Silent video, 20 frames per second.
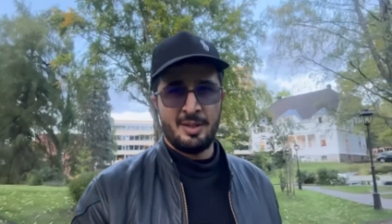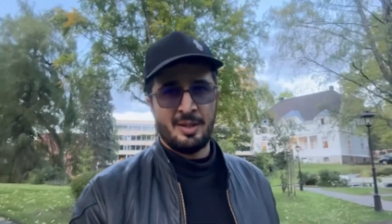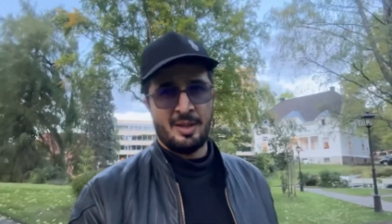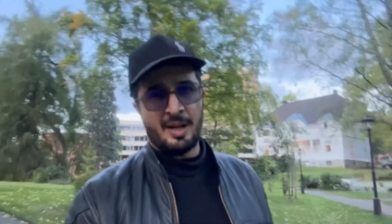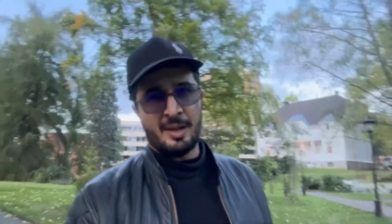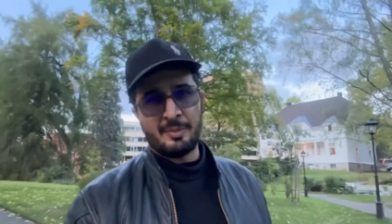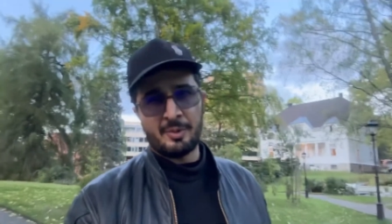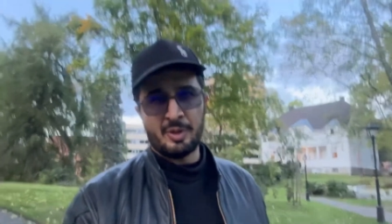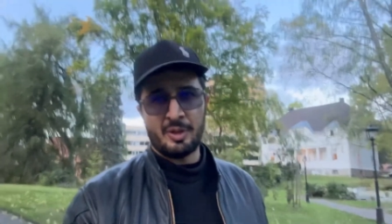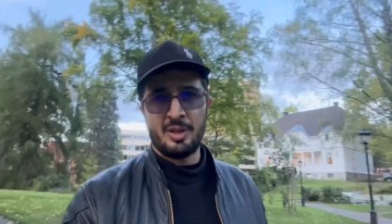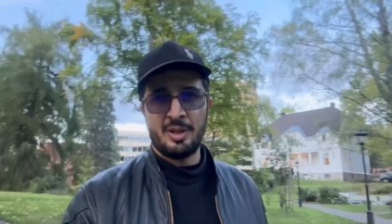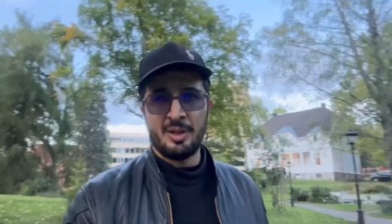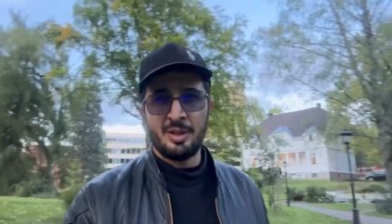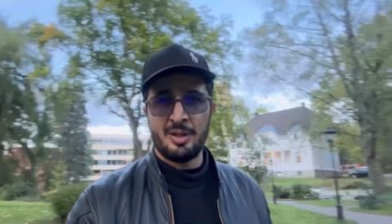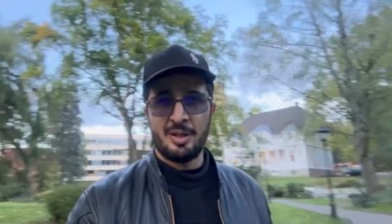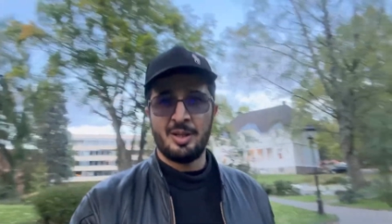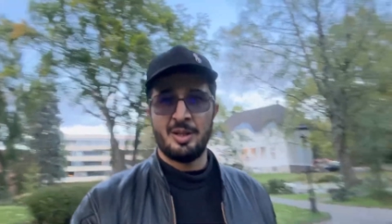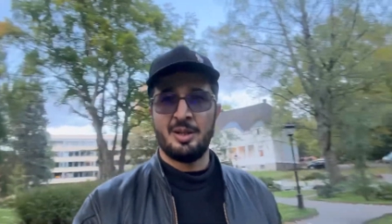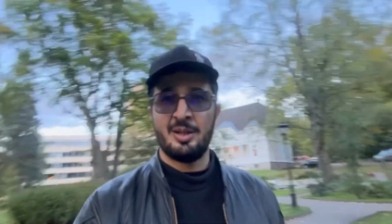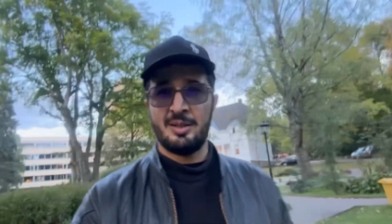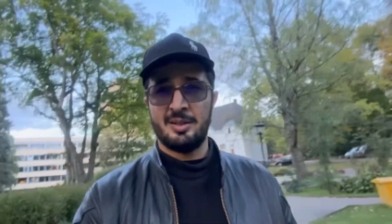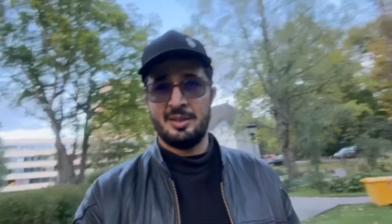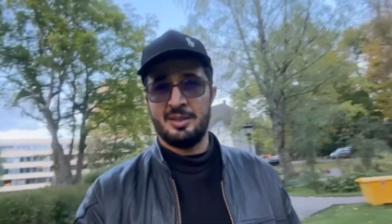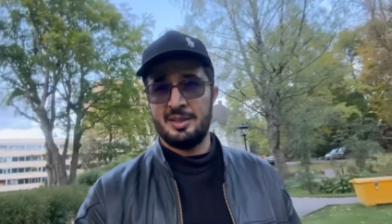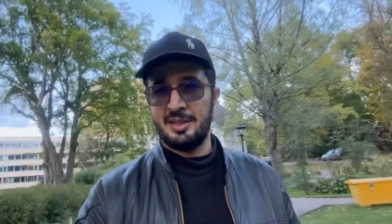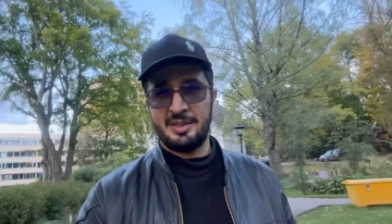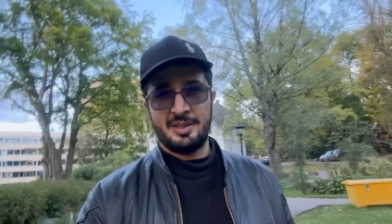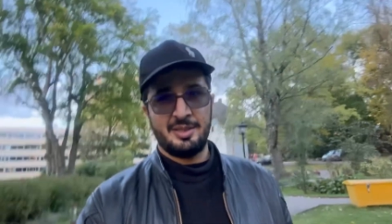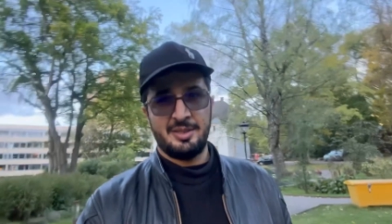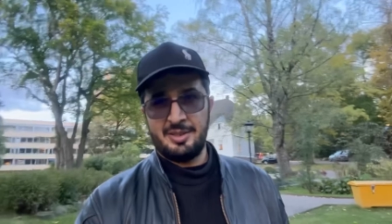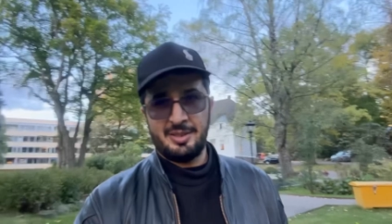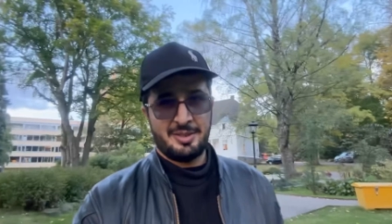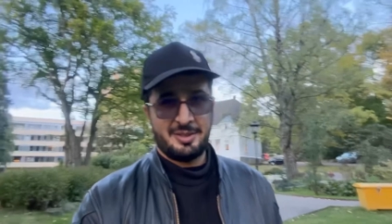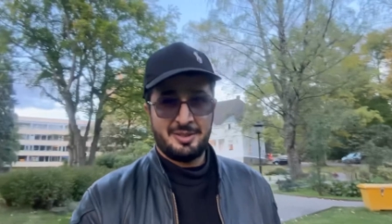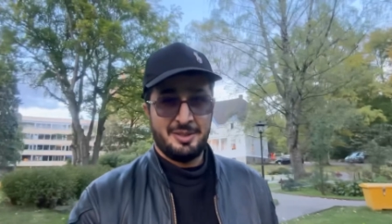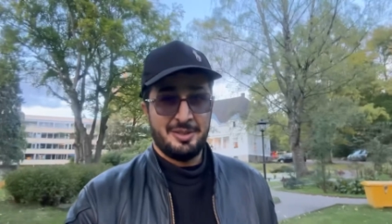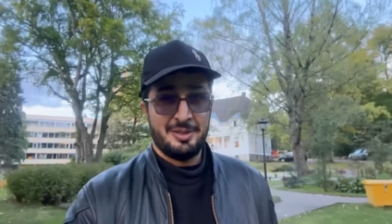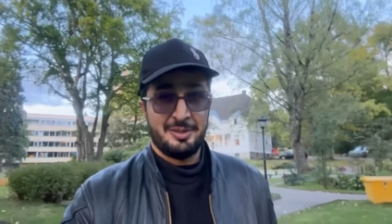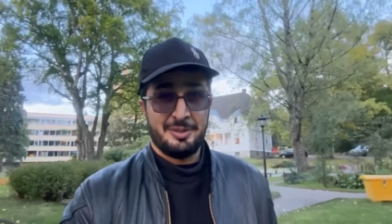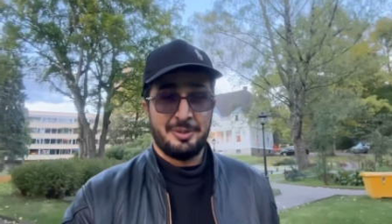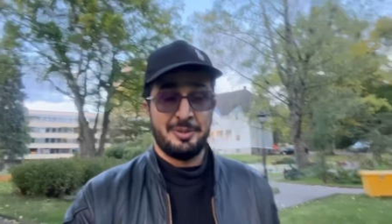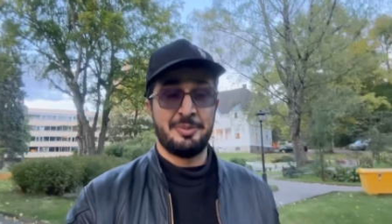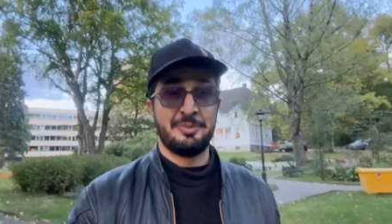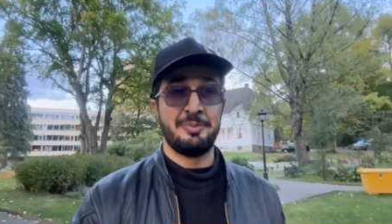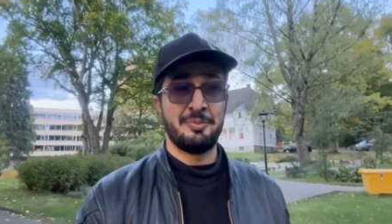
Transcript: I'm gonna, this is just, uh,